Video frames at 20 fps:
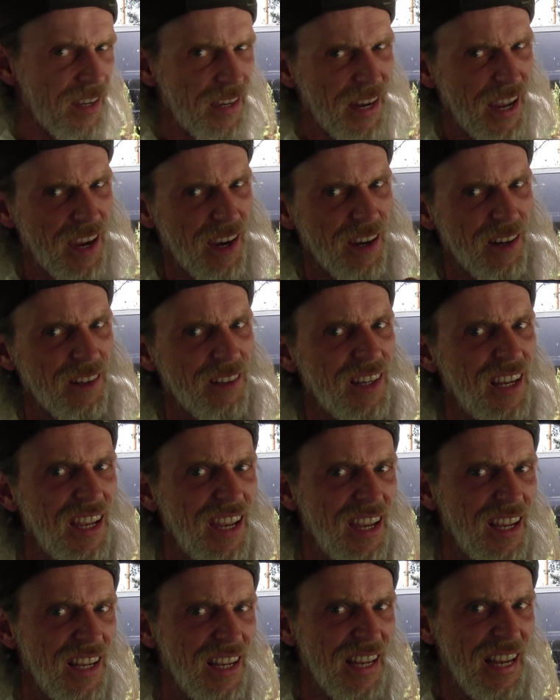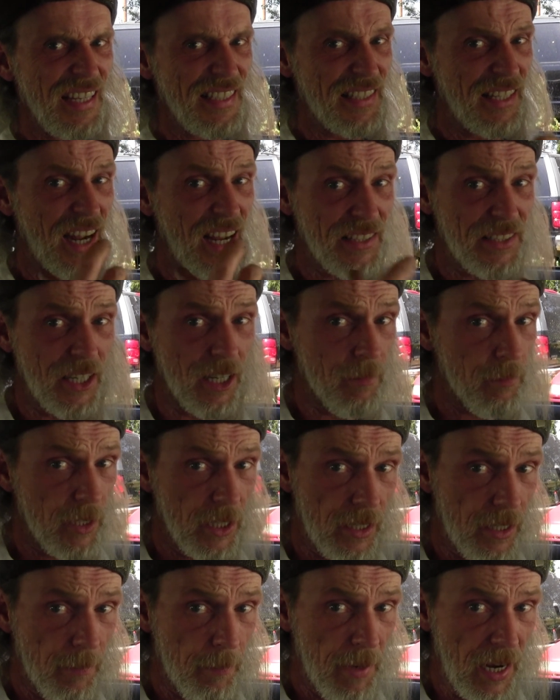Now, it's not something
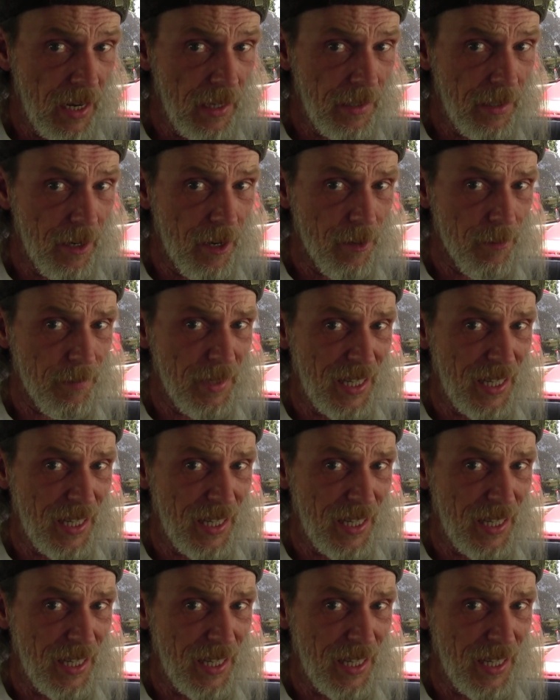to depend on,